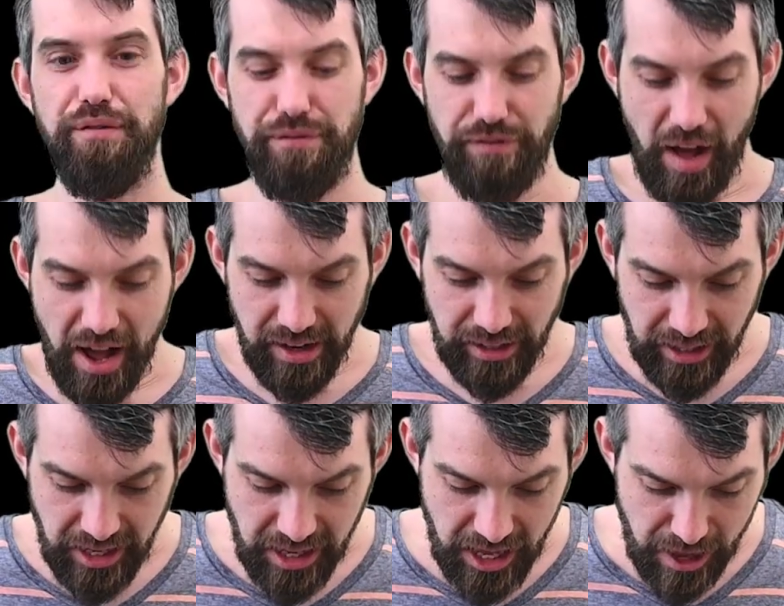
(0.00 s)

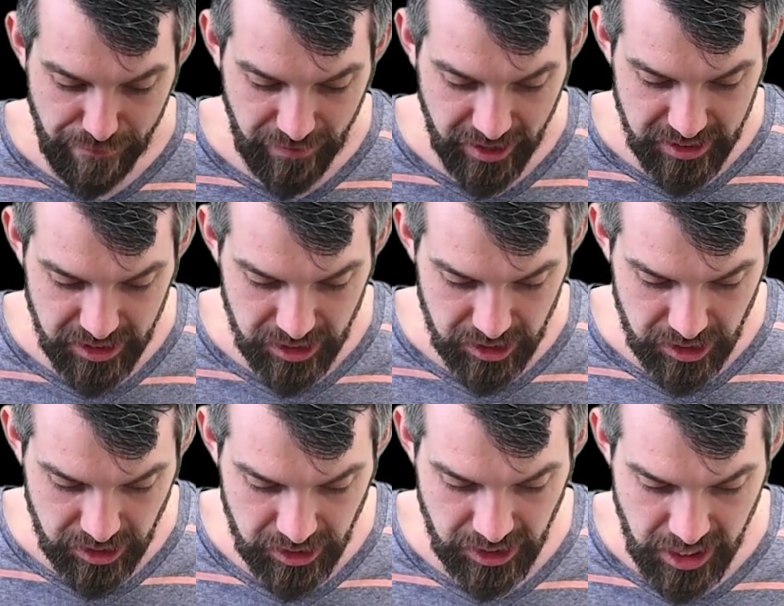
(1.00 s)
Finally, if it's
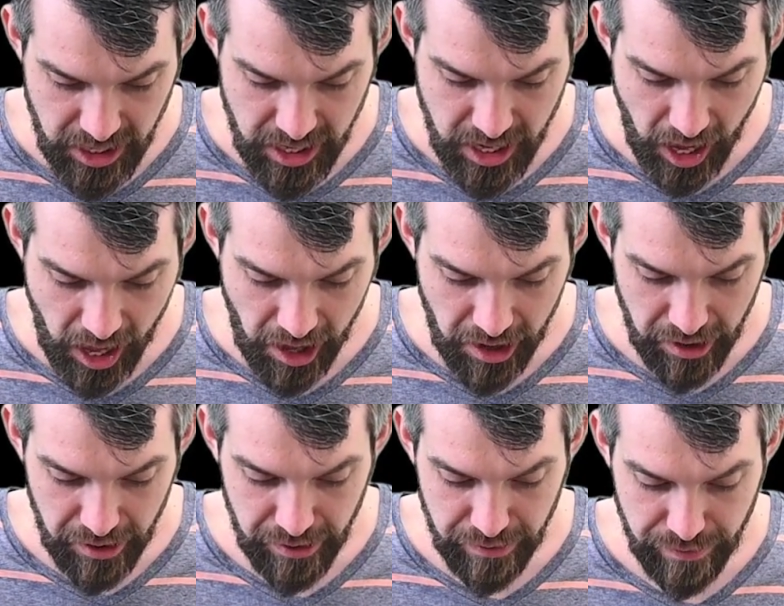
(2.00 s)
C
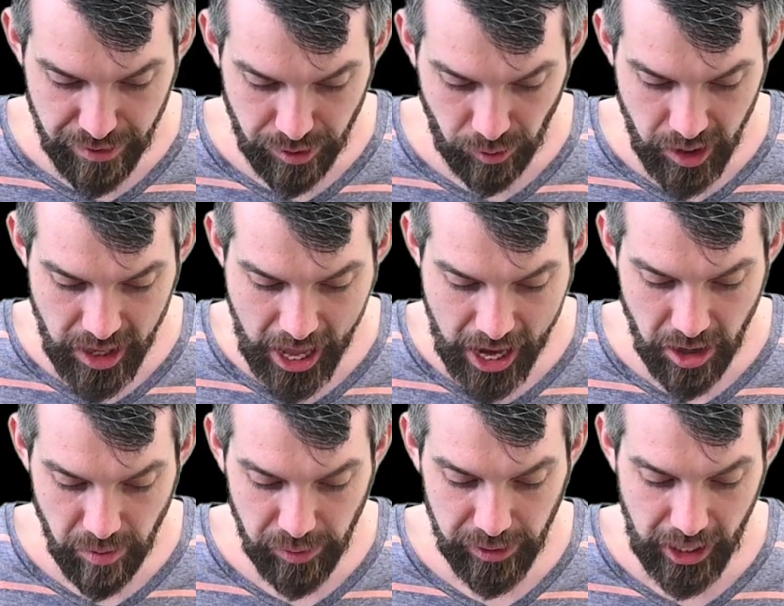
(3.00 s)
of
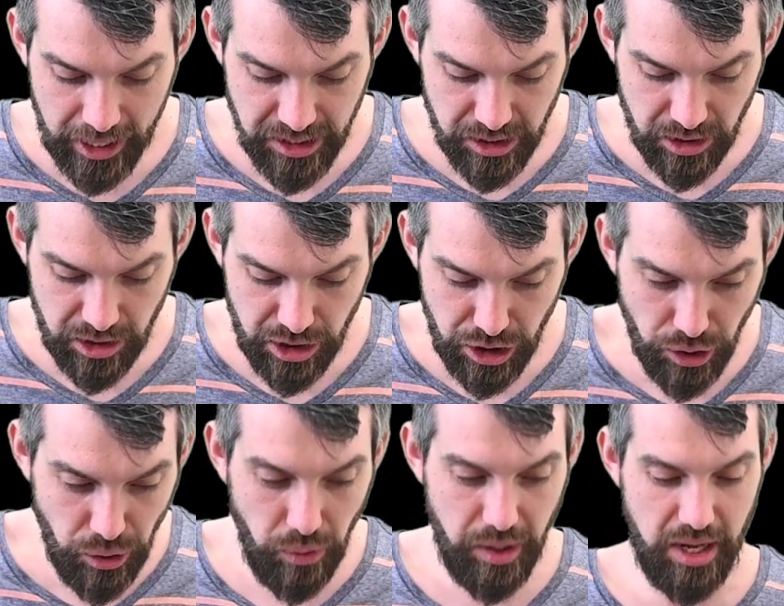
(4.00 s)
3n plus
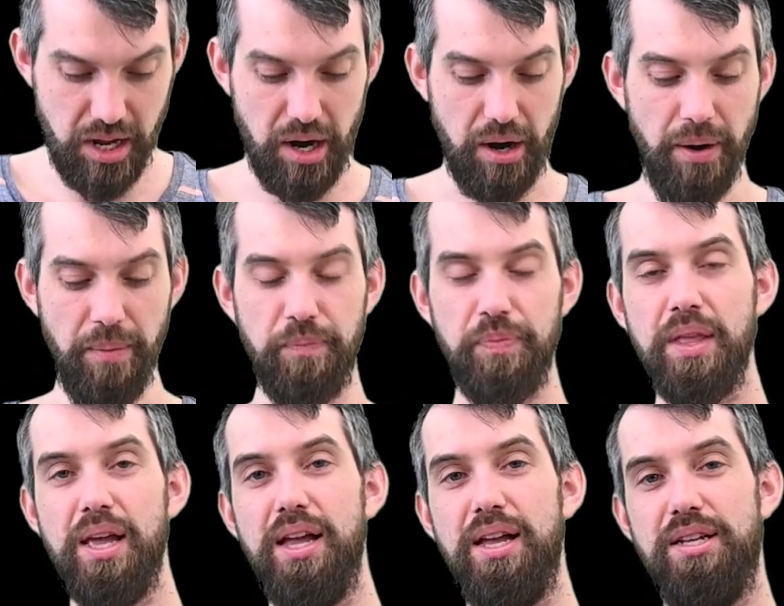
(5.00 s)
2 here,
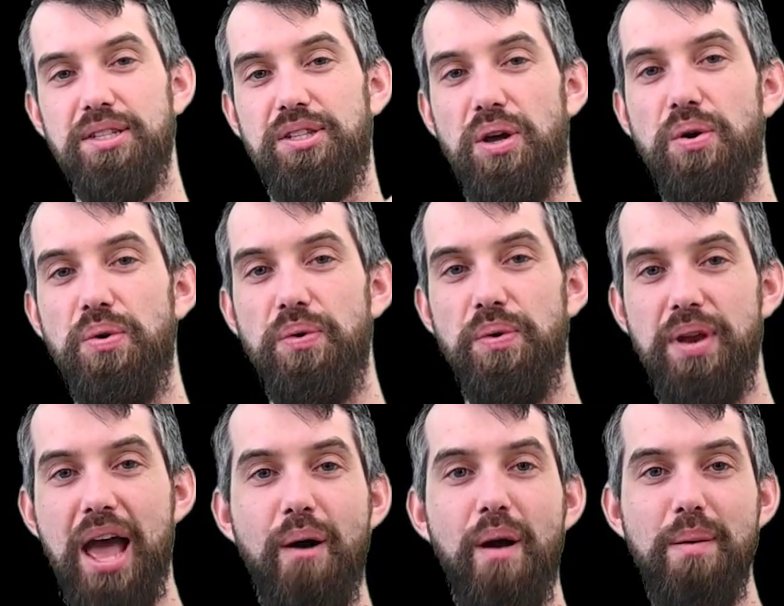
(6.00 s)
so
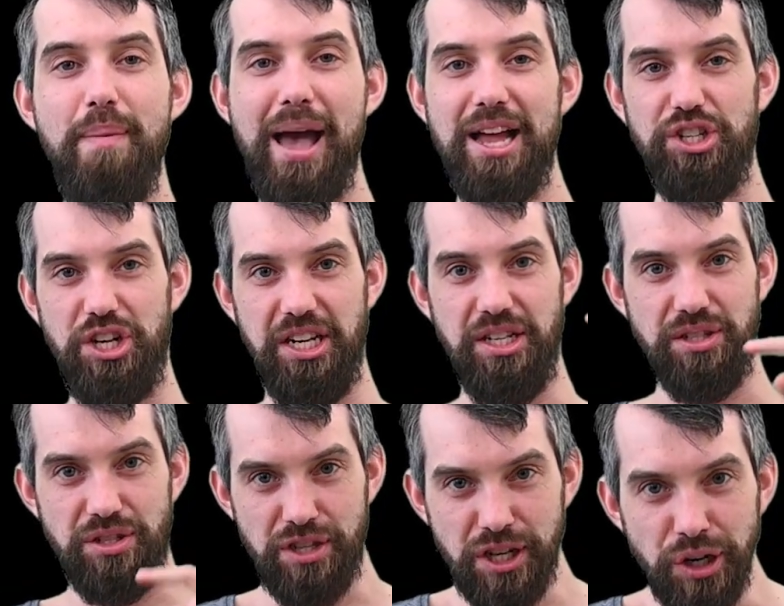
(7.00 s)
now I'm
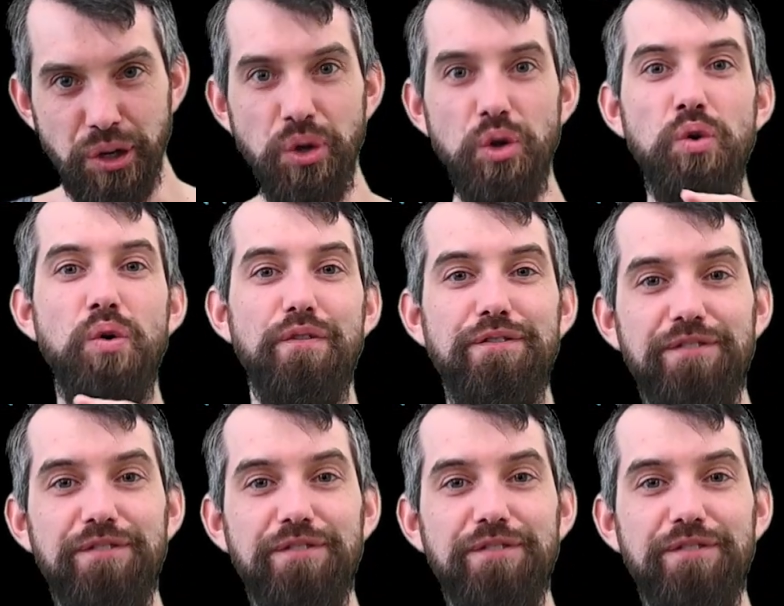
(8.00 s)
imagining 2,